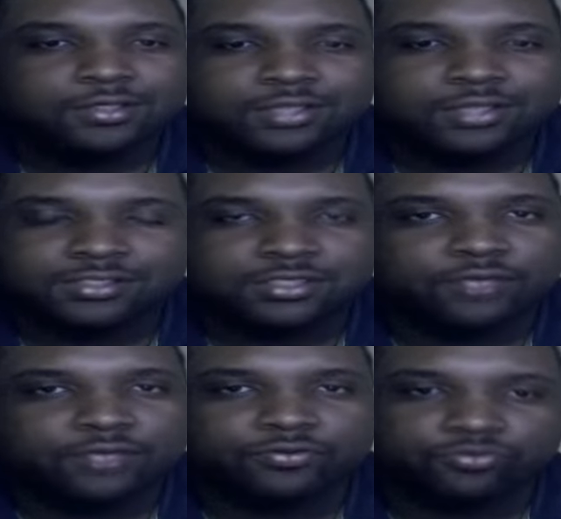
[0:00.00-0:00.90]
that's
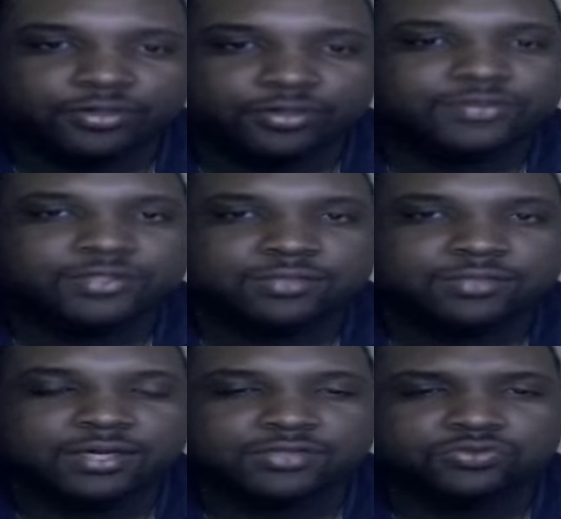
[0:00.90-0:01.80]
another great team
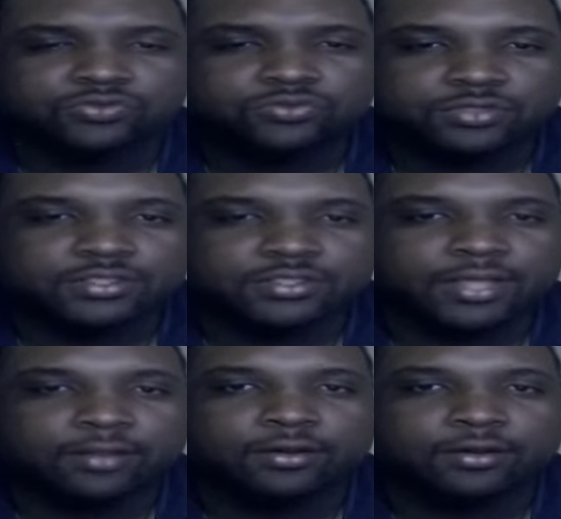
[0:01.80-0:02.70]
that has good
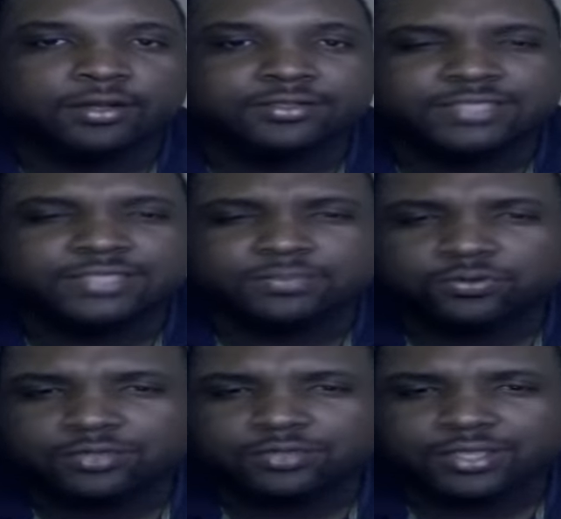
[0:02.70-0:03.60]
talent on it. Dynamo
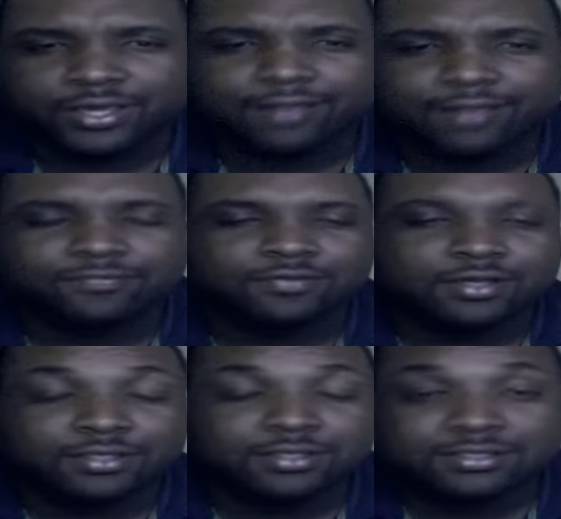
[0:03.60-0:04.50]
Kiev,
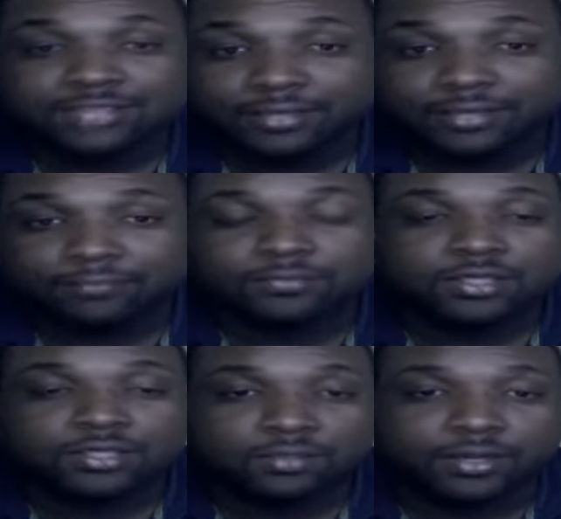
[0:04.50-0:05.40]
same,
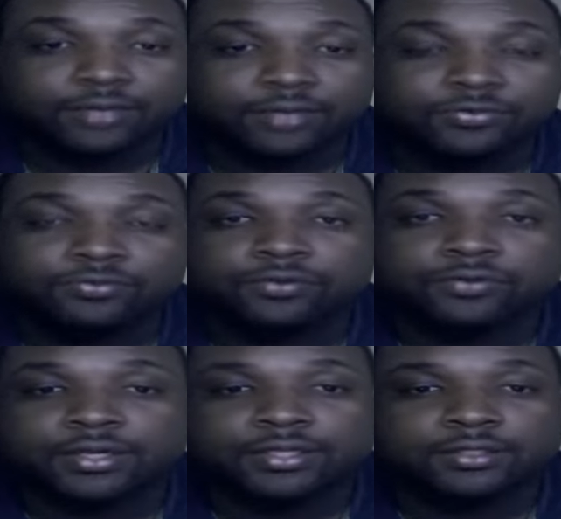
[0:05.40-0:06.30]
come out of the
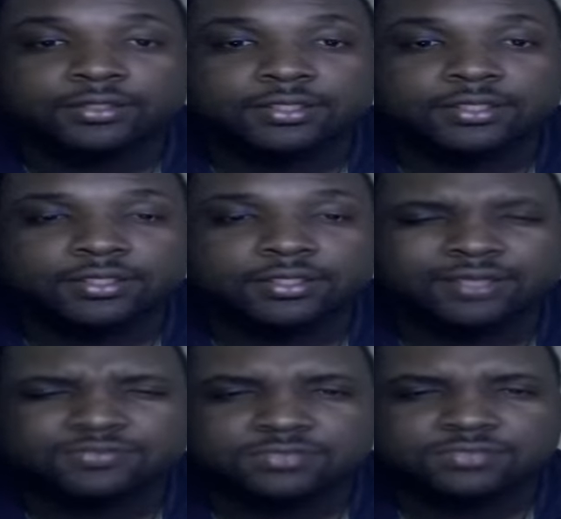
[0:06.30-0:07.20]
Ukrainian league, and you have
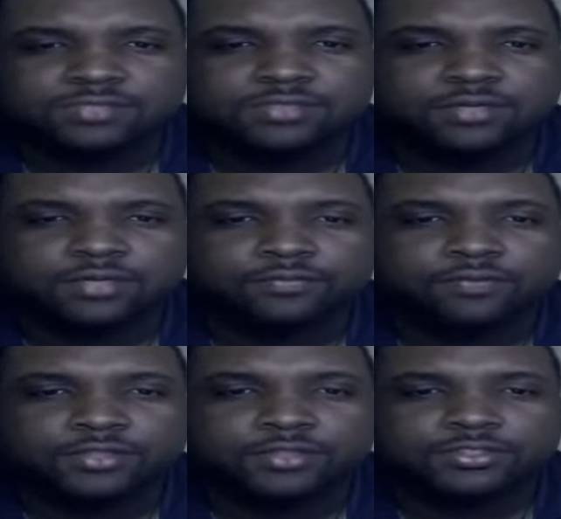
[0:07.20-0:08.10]
some teams out of
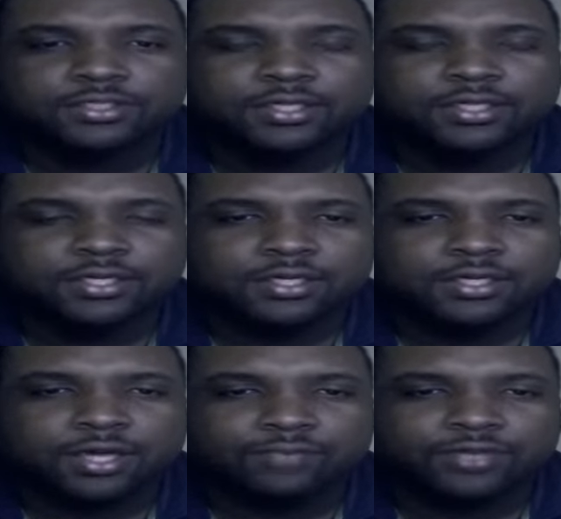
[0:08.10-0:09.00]
Russia.
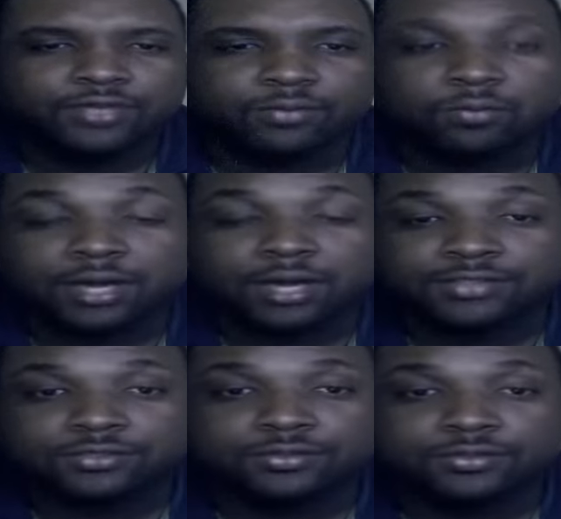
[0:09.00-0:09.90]
Dynamo
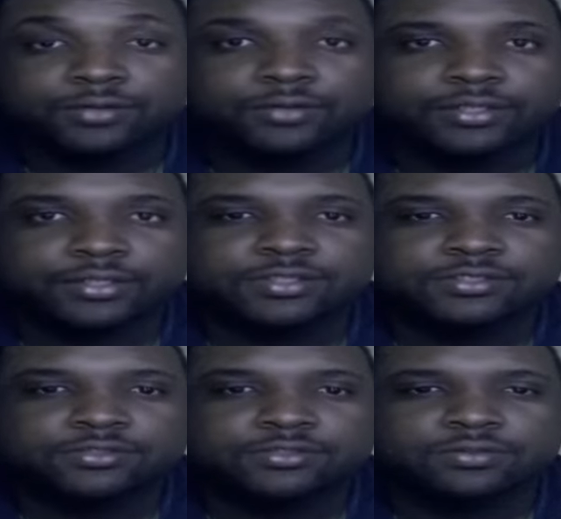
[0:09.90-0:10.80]
Moscow, they were in this
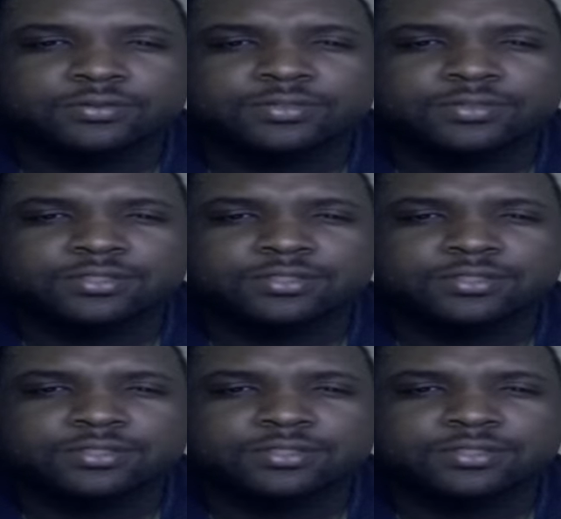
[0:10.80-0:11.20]
tournament.